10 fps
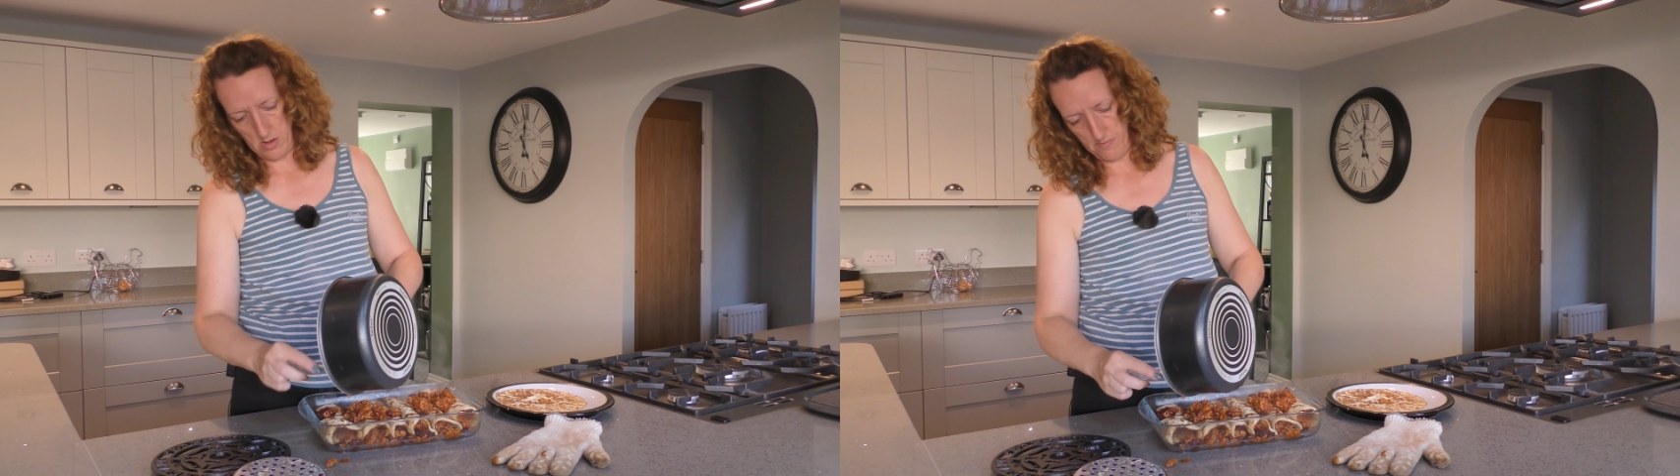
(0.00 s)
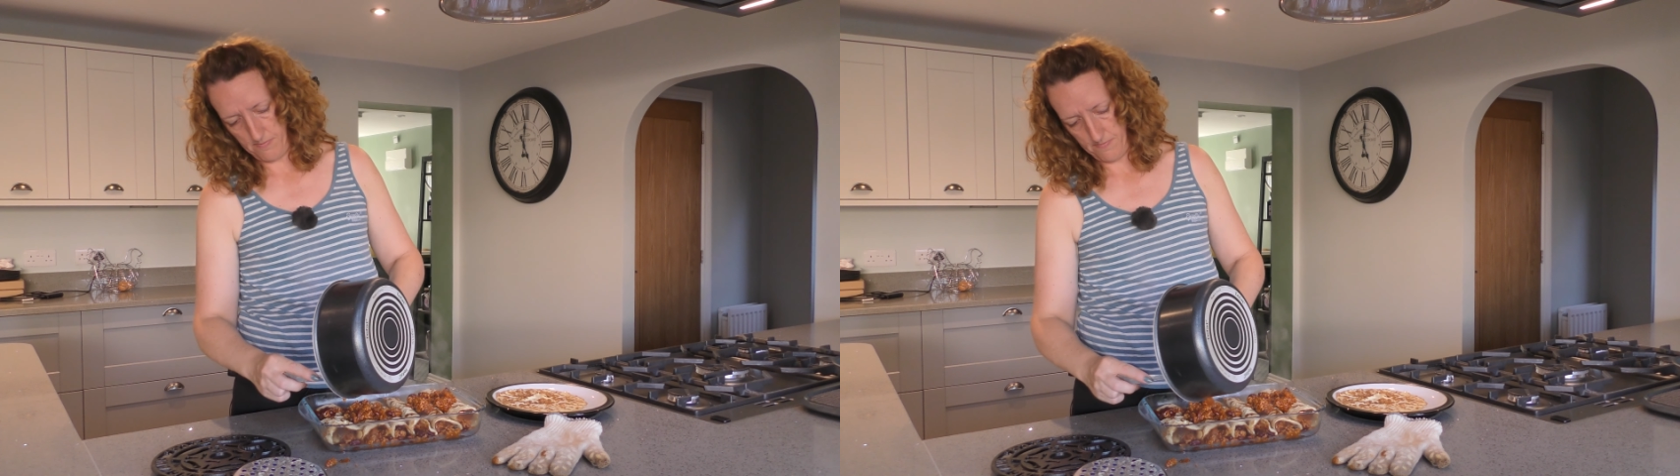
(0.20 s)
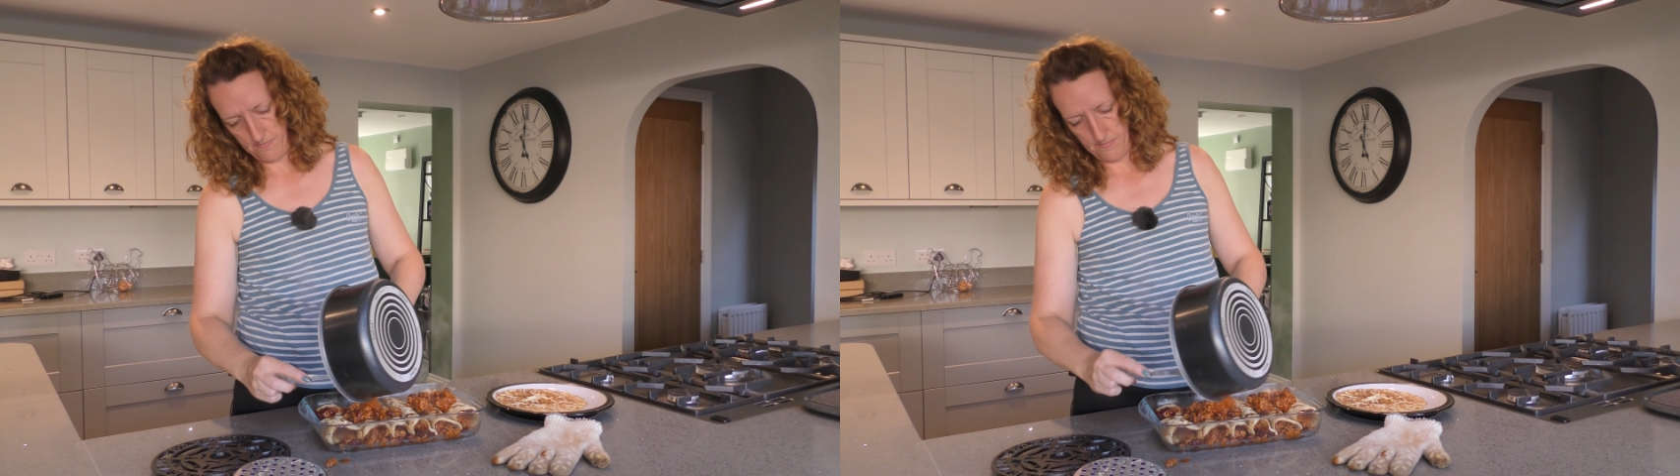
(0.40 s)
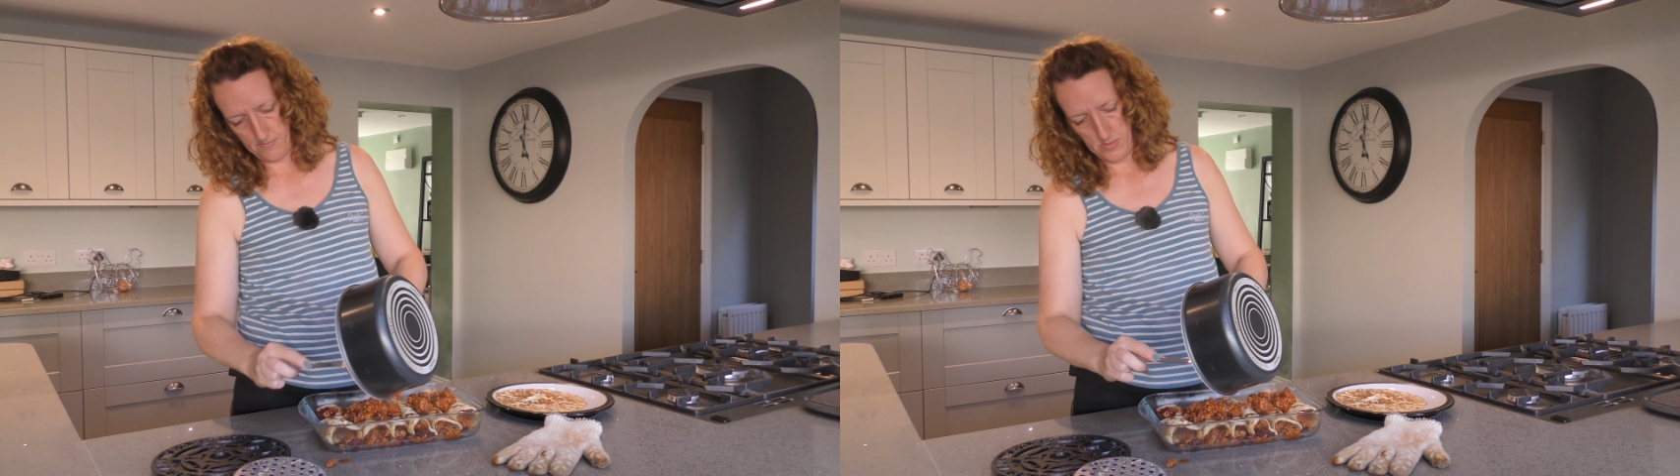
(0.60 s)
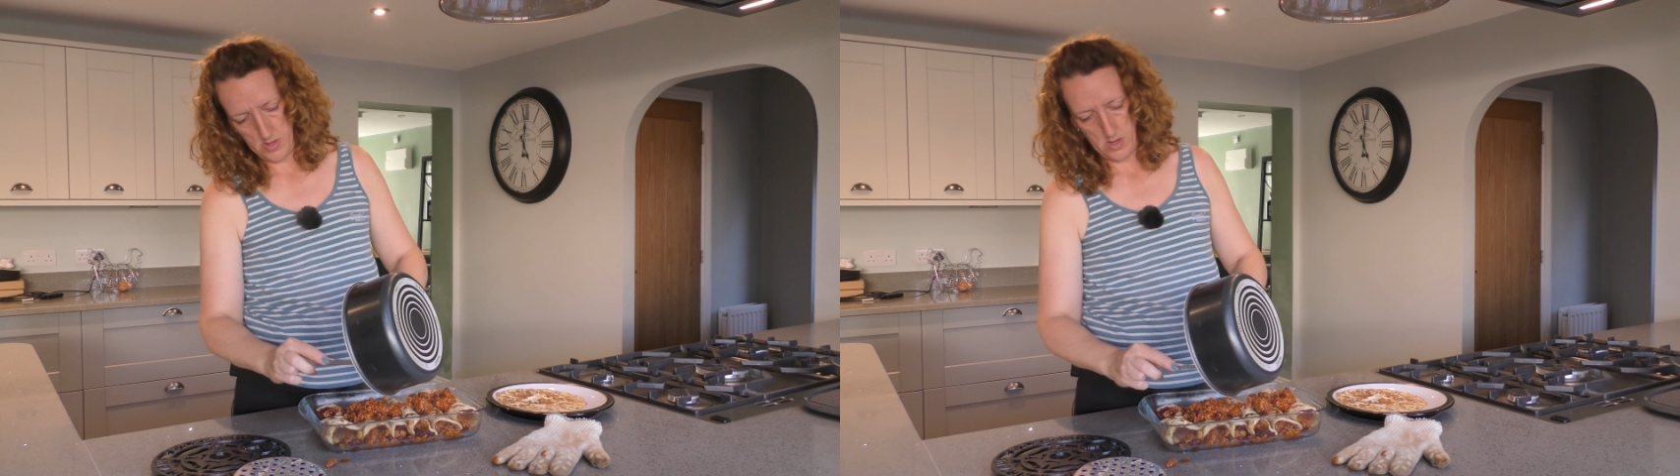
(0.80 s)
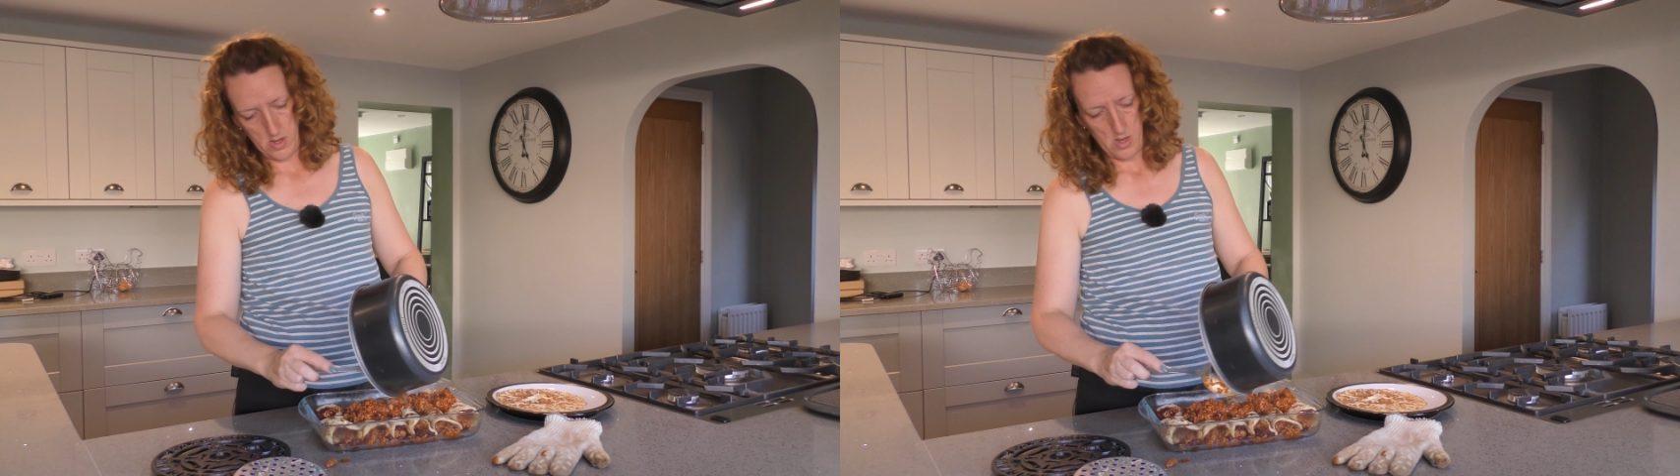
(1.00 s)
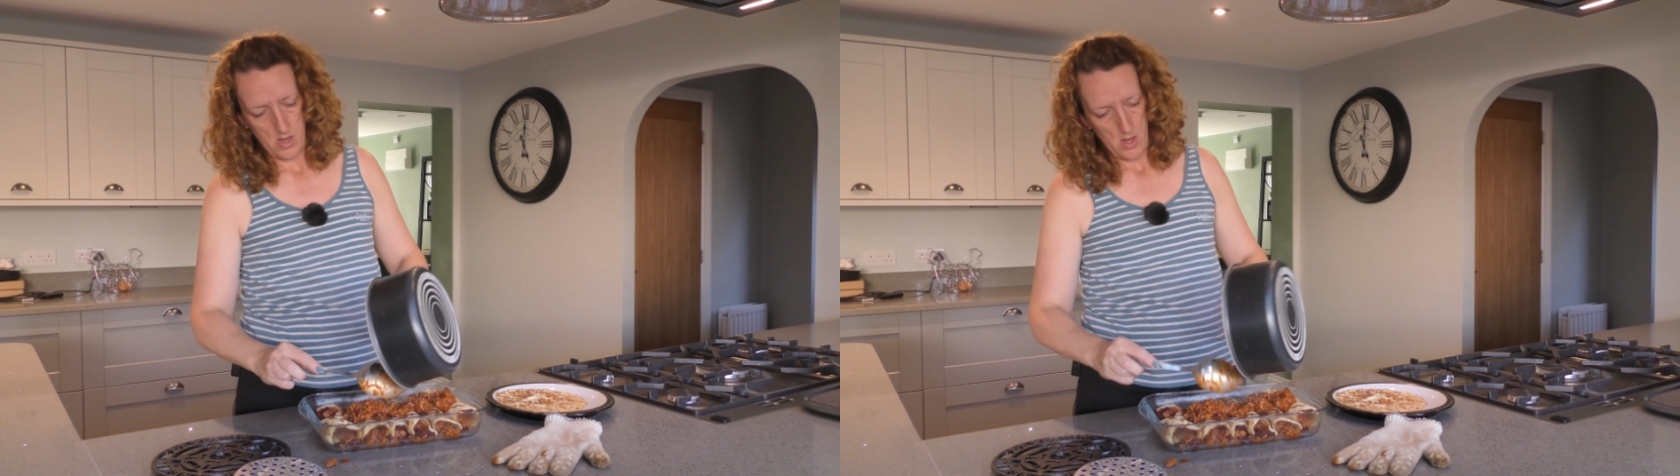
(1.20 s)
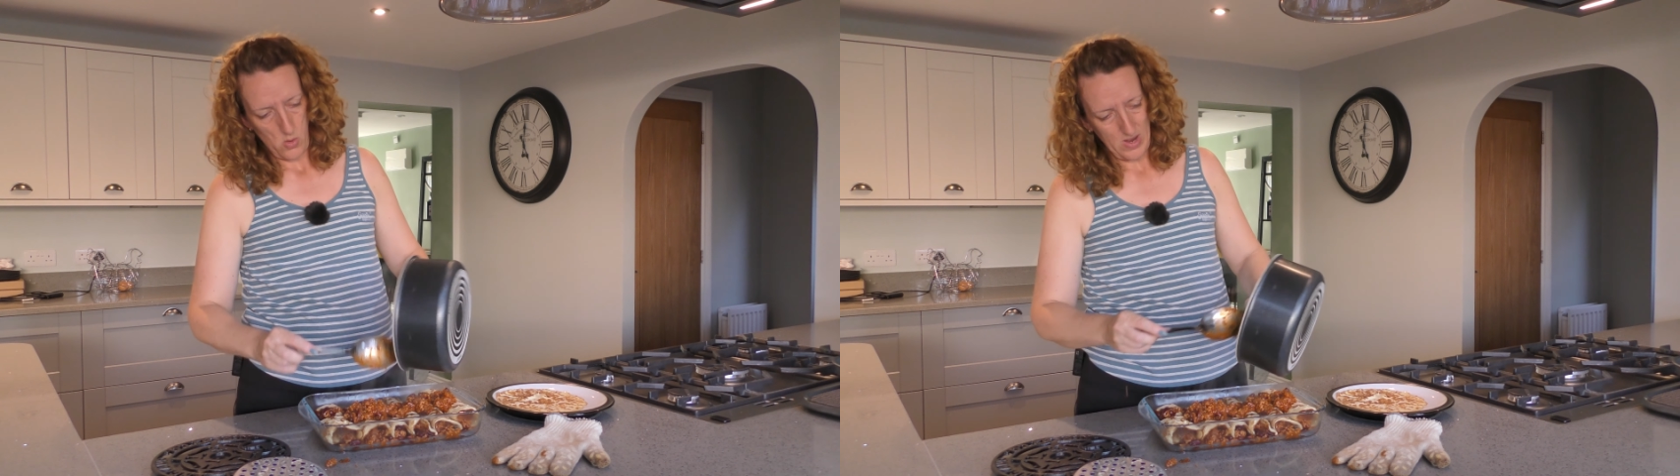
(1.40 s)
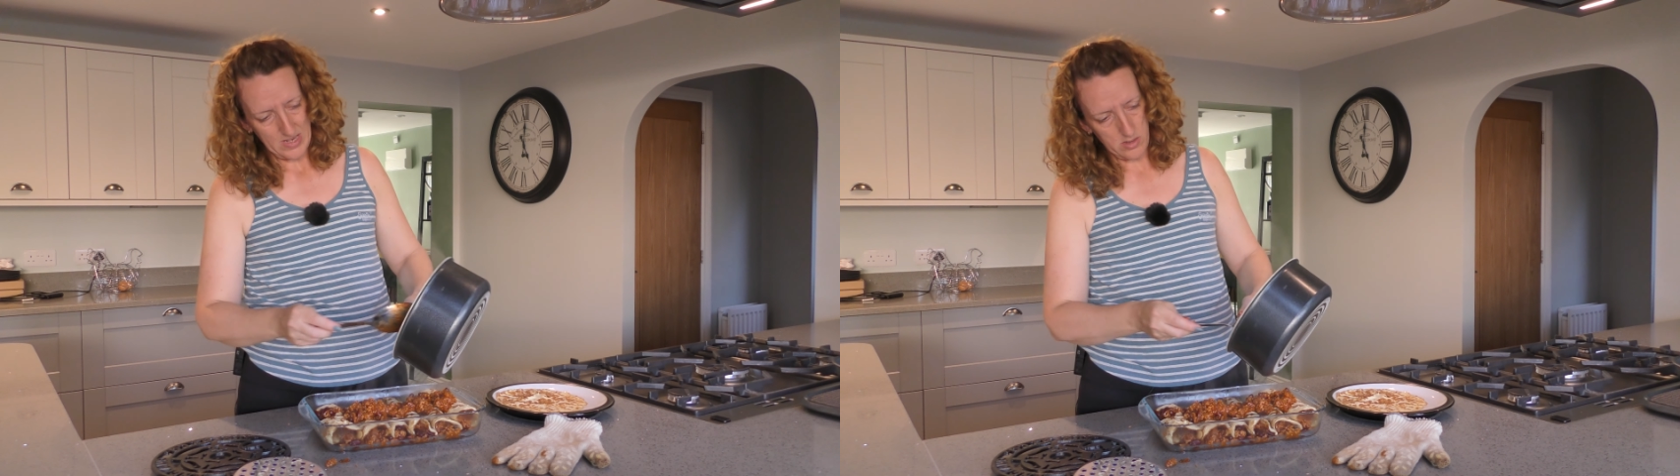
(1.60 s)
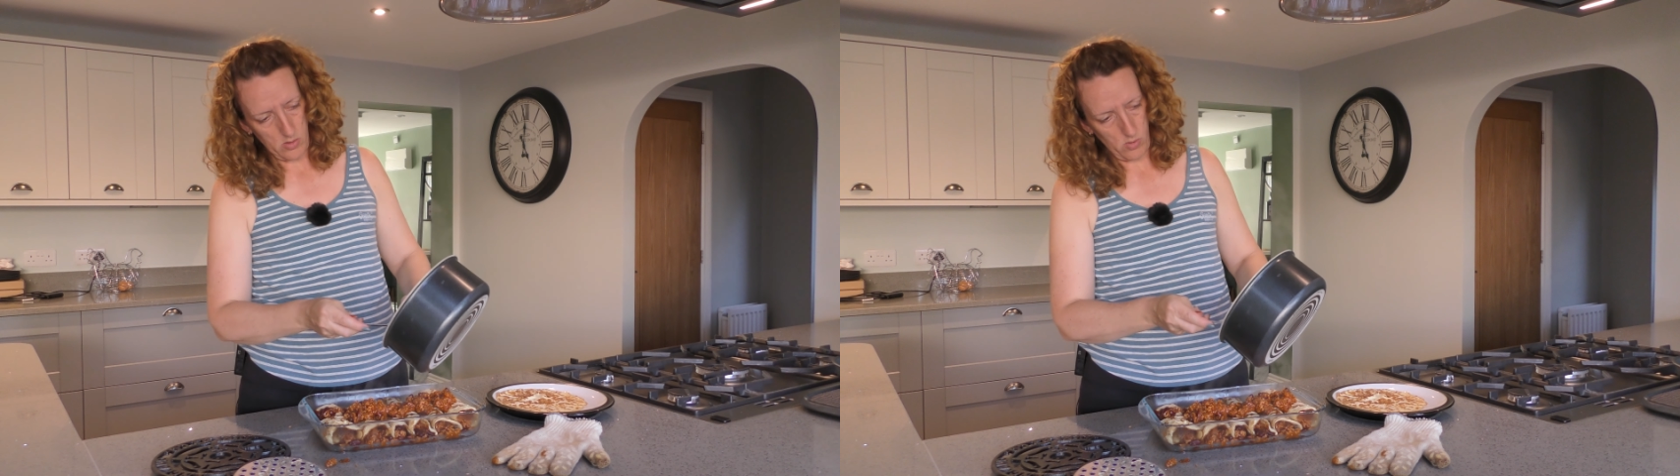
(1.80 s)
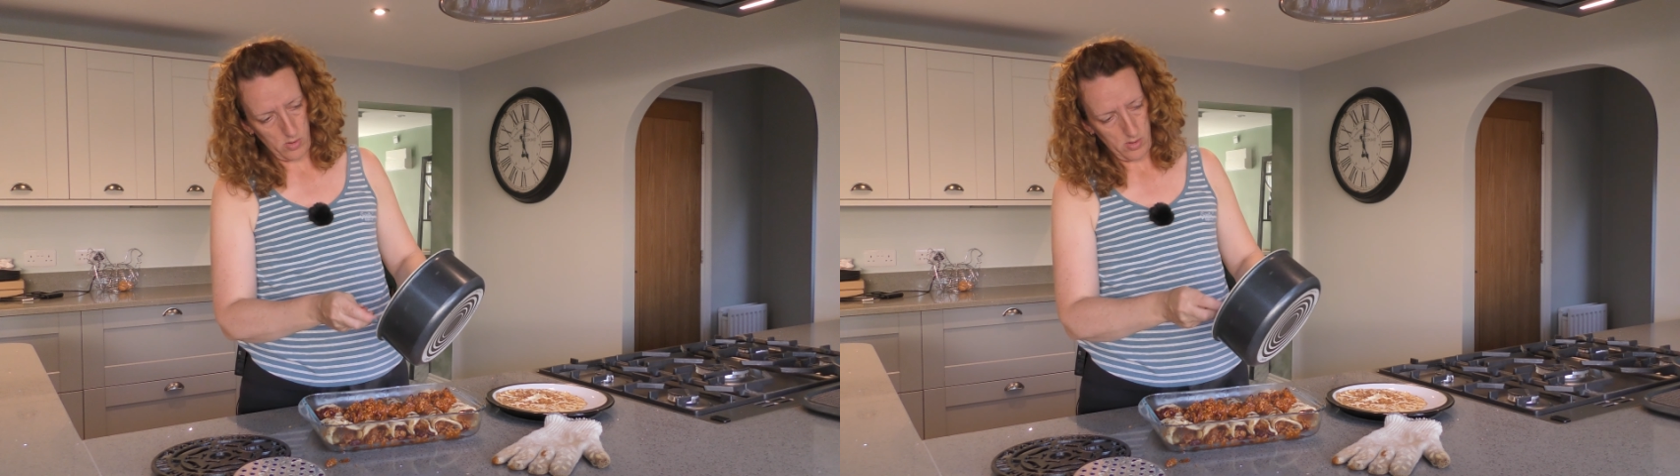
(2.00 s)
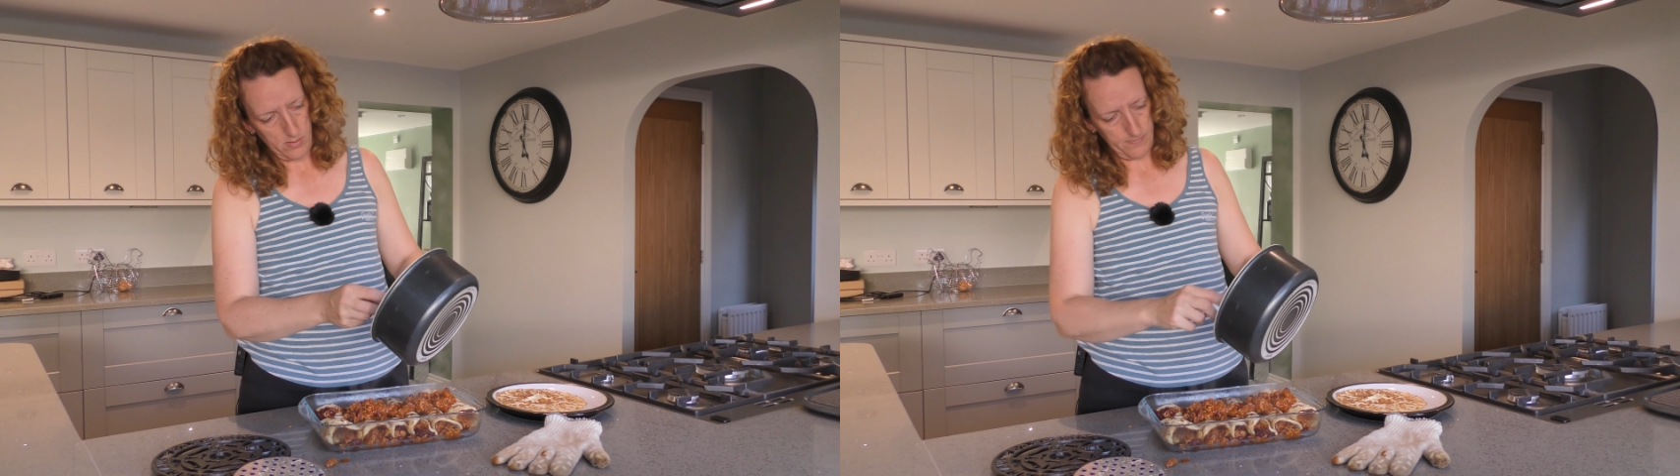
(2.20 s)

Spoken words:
know, waste not, want not.